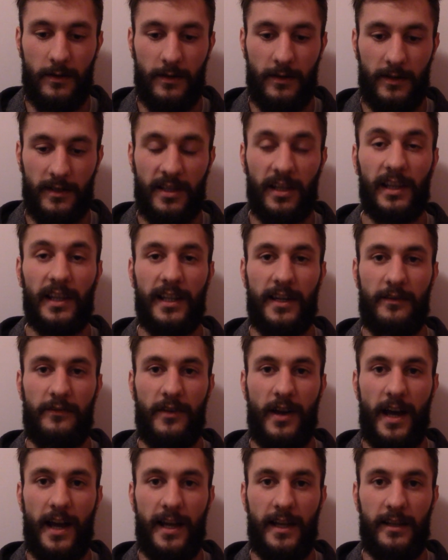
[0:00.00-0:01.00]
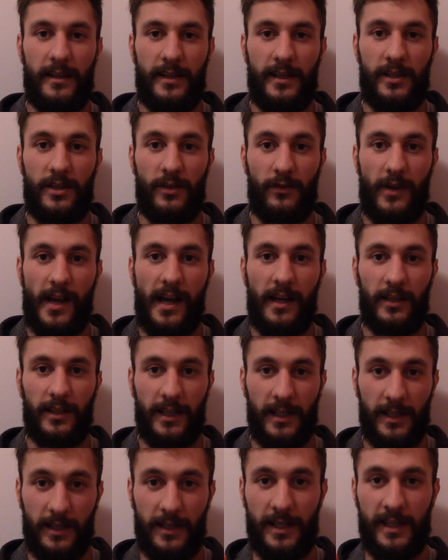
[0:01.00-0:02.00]
solidify in your
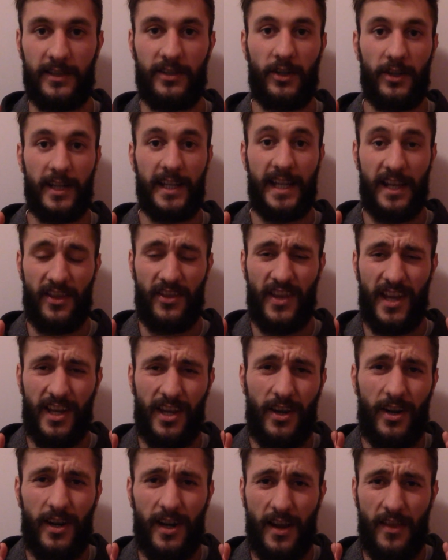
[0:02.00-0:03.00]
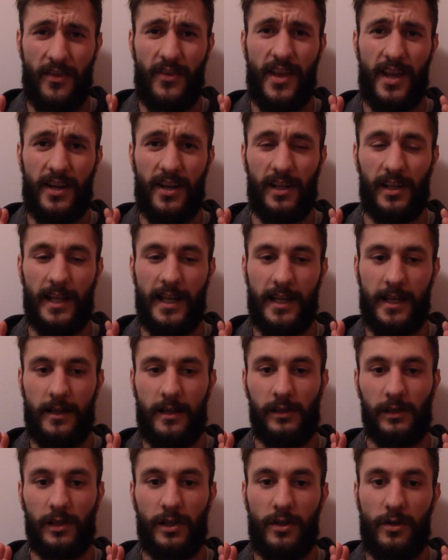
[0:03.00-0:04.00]
reality. It's starting to get thicker and thicker like
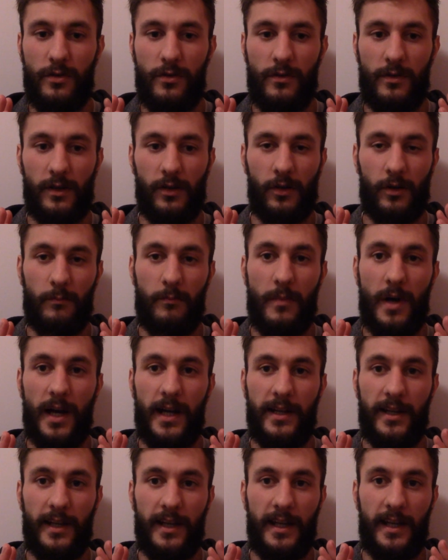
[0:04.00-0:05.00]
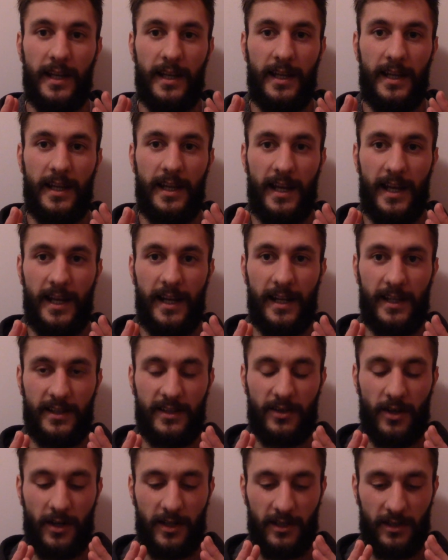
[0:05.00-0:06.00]
glue or mud. And it's
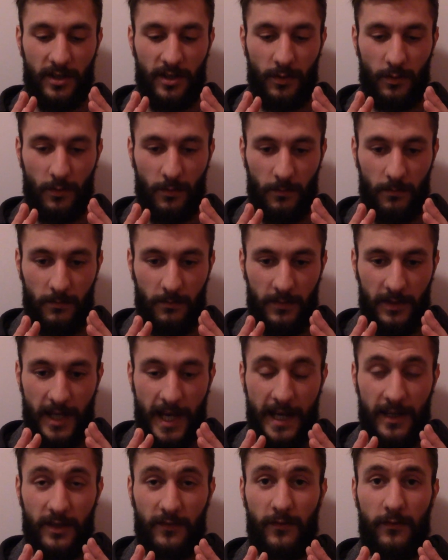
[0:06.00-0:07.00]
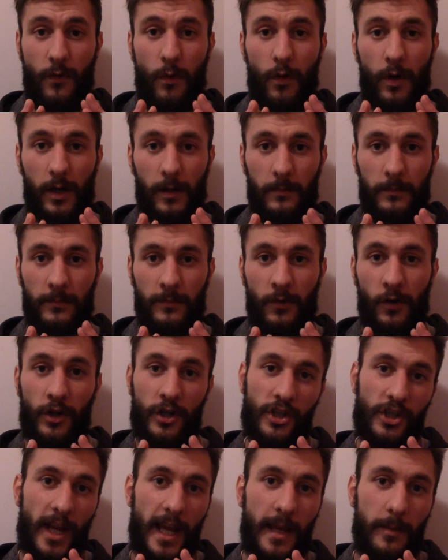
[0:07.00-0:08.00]
starting to take form or
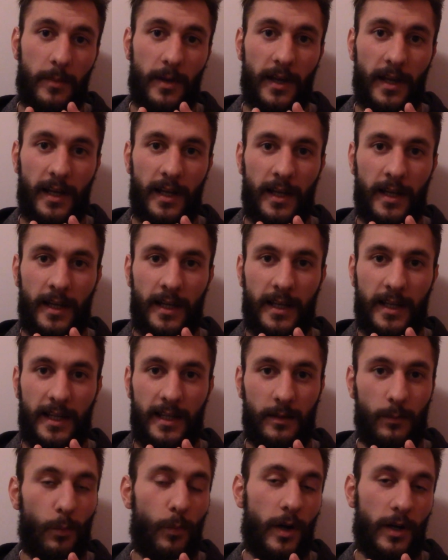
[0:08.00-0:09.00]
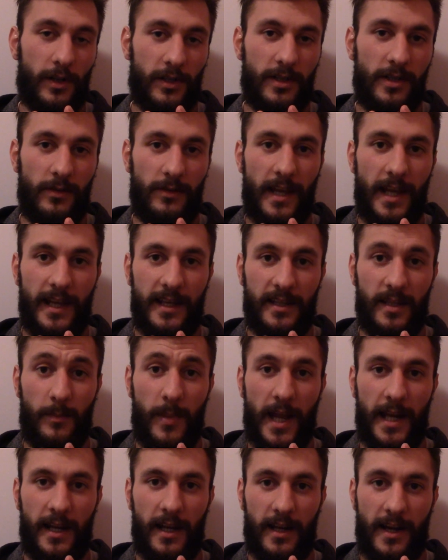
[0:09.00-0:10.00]
shape in 1 or 2 days,
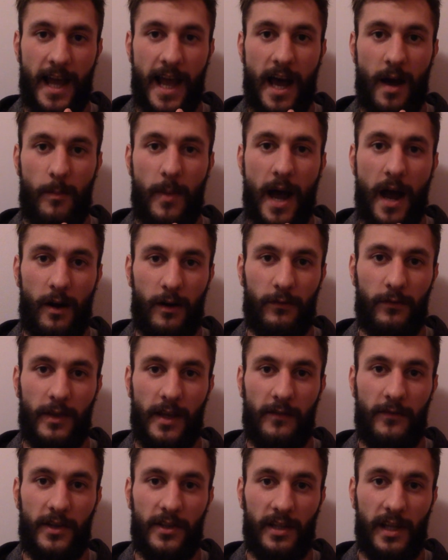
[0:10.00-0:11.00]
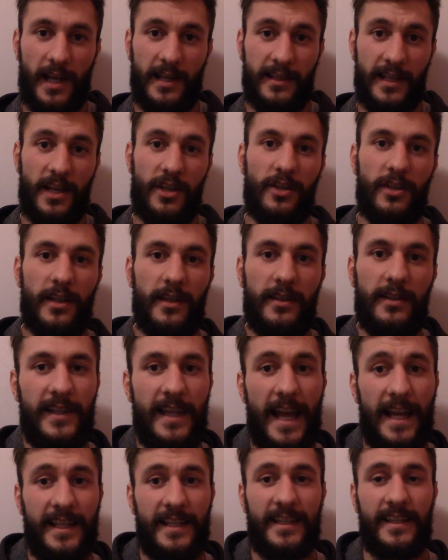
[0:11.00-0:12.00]
depending on how powerful that visualization is. The
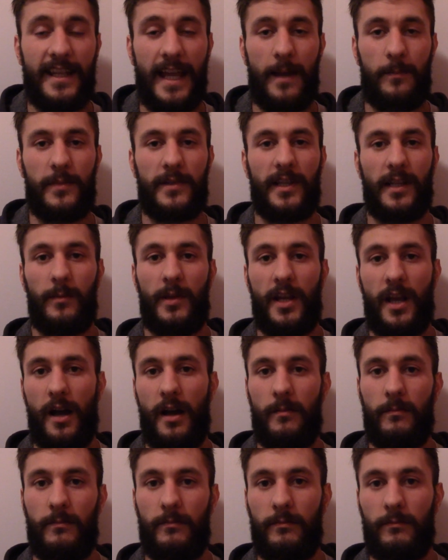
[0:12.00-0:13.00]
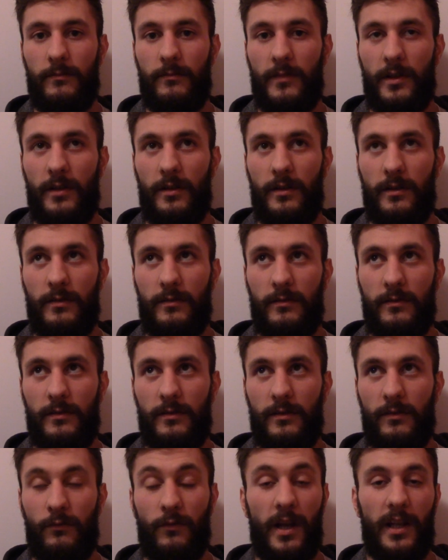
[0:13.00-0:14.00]
next step is going to become
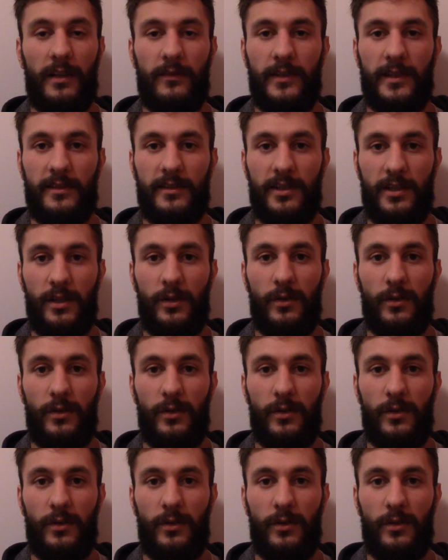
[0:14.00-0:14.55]
relevant to